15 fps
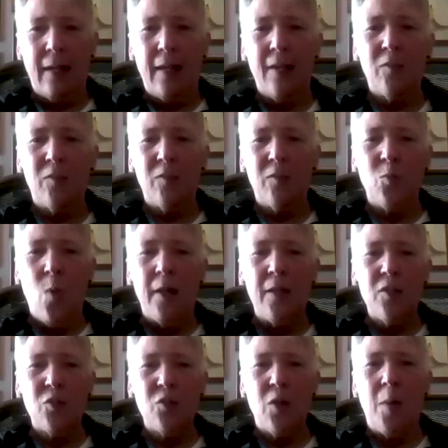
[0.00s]
and it's
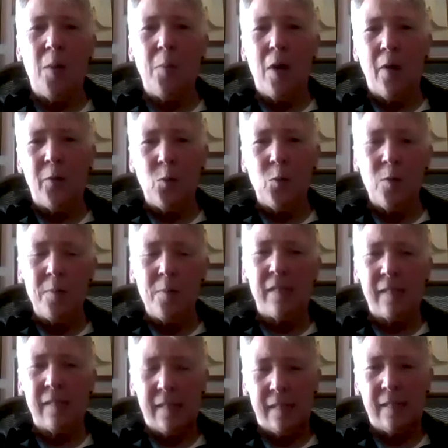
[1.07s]
wanting to help other
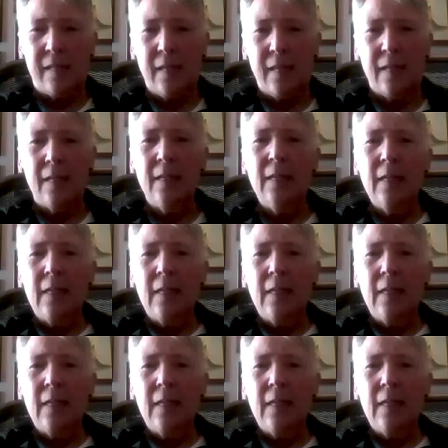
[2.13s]
women succeed.